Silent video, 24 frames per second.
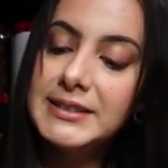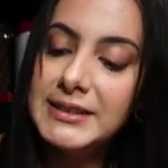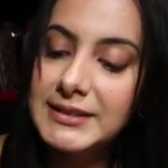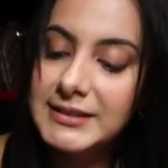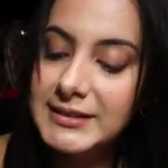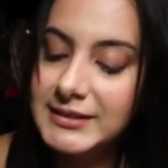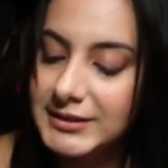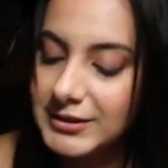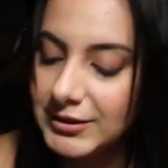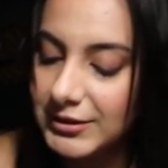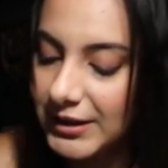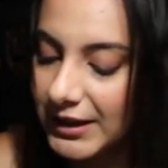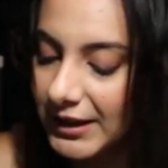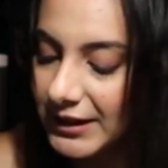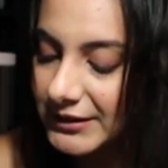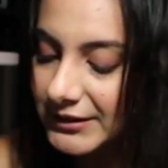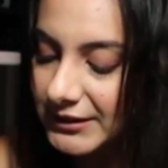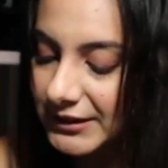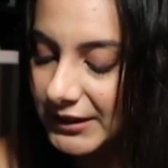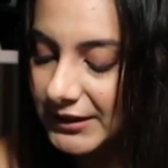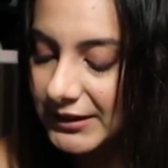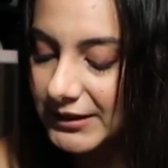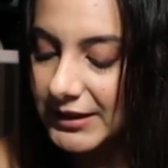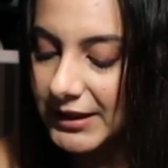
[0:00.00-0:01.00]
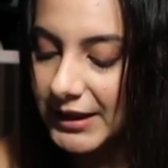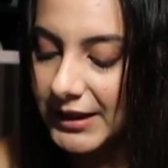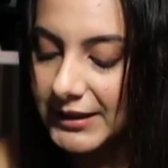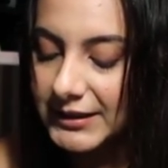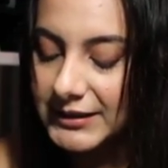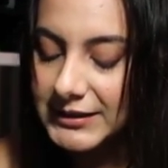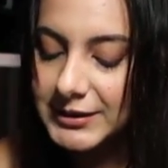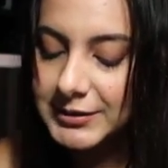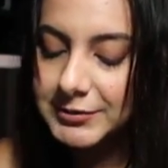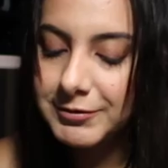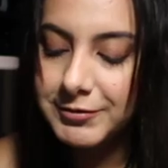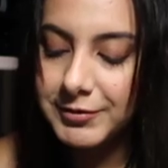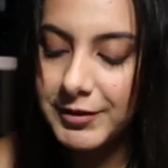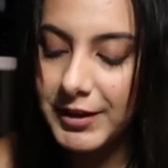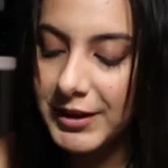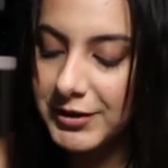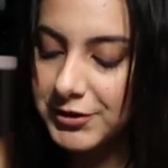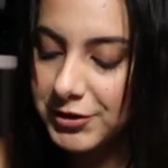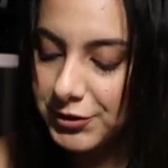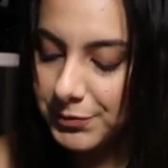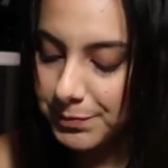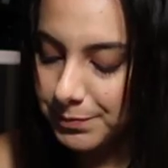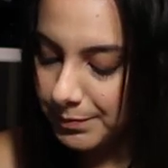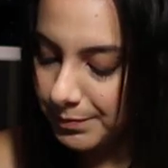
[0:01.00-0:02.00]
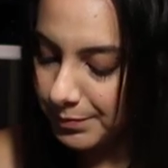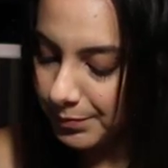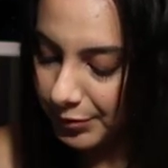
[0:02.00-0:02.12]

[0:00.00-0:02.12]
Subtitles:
It still has that nice fresh